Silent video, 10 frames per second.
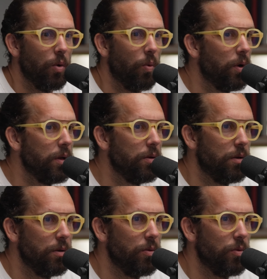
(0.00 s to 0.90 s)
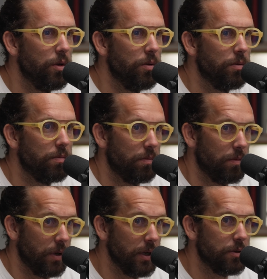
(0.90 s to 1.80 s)
what do you do when you
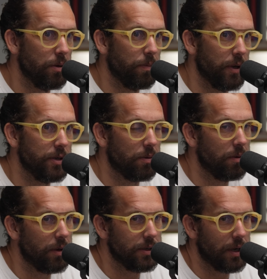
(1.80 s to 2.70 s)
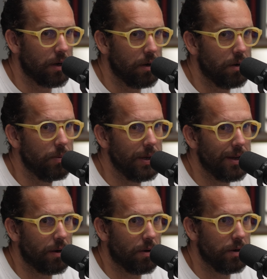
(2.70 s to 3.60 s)
get to a place where you realize like oh man
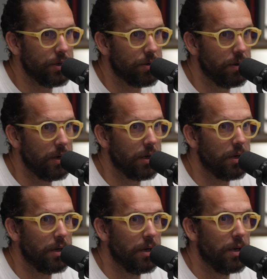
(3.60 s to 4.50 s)
that heartstring